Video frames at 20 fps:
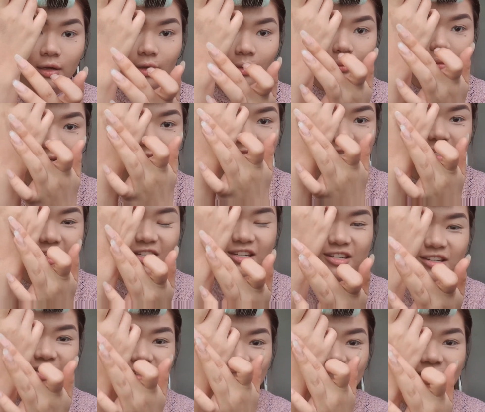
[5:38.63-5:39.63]
But it's
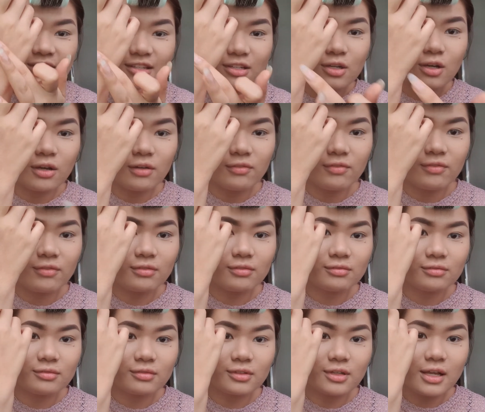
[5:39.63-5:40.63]
not
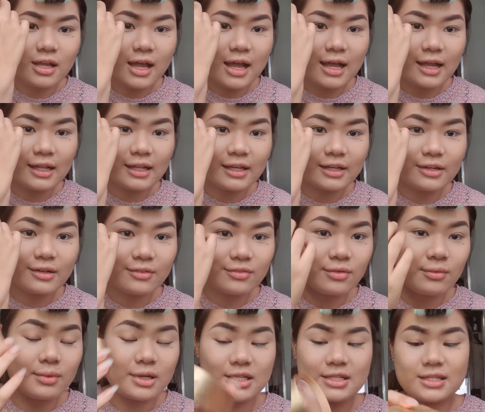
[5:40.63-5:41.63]
a highlighter for
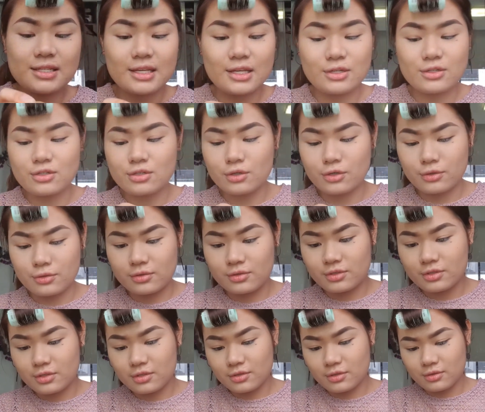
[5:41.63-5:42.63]
my skin tone,
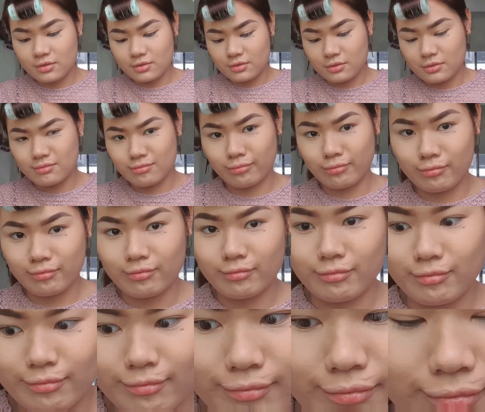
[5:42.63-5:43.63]
so